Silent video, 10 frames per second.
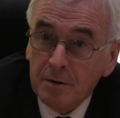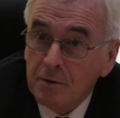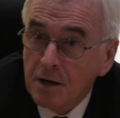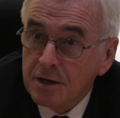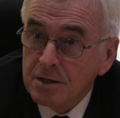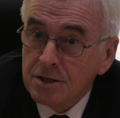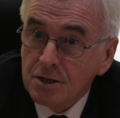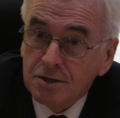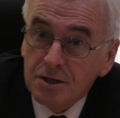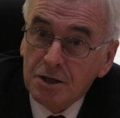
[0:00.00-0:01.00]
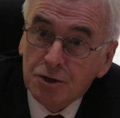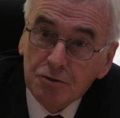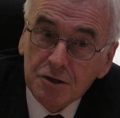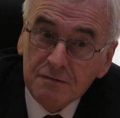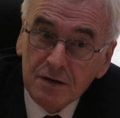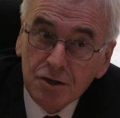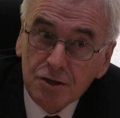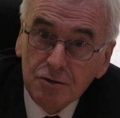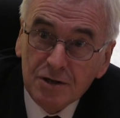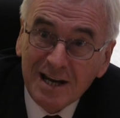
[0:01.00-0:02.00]
In my constituency, the Tories have
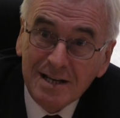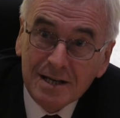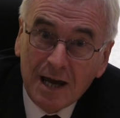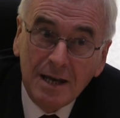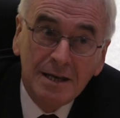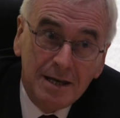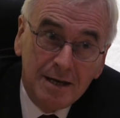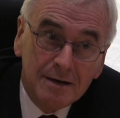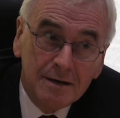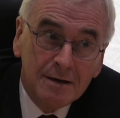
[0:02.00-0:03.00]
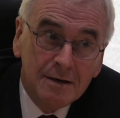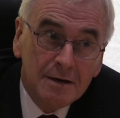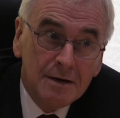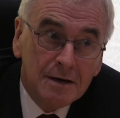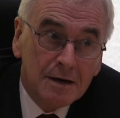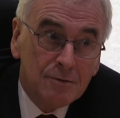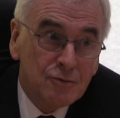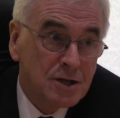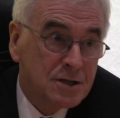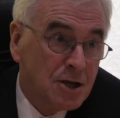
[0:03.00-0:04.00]
introduced a 10-year
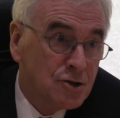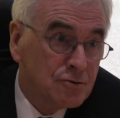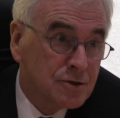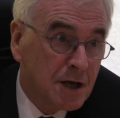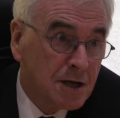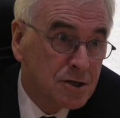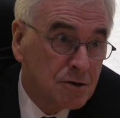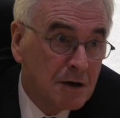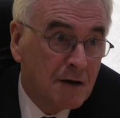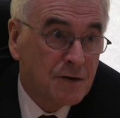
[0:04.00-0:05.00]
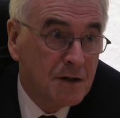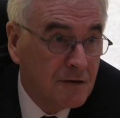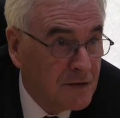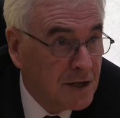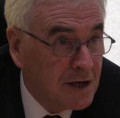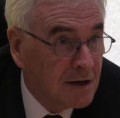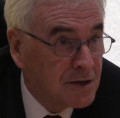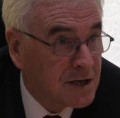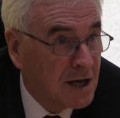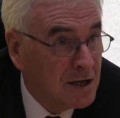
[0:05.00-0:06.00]
residential test. So you have to live in the
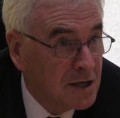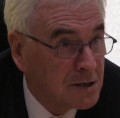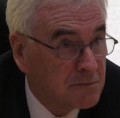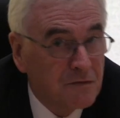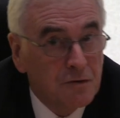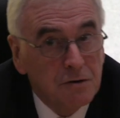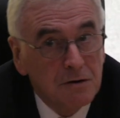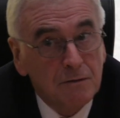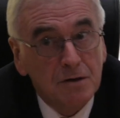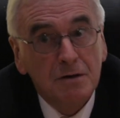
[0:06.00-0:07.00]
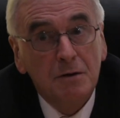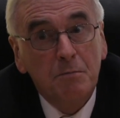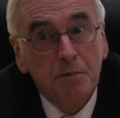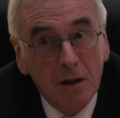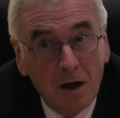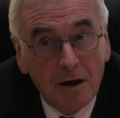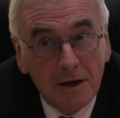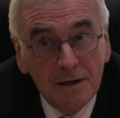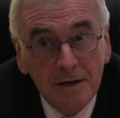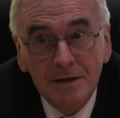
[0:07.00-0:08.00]
area 10 years before you even can
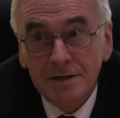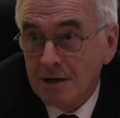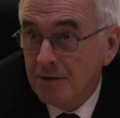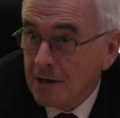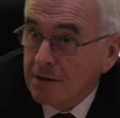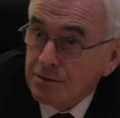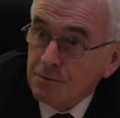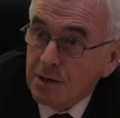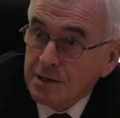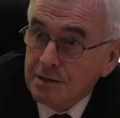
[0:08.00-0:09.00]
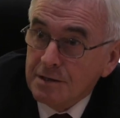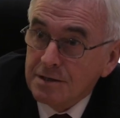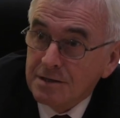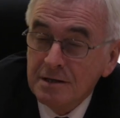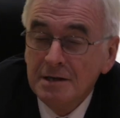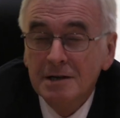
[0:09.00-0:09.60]
apply to get on the housing waiting list.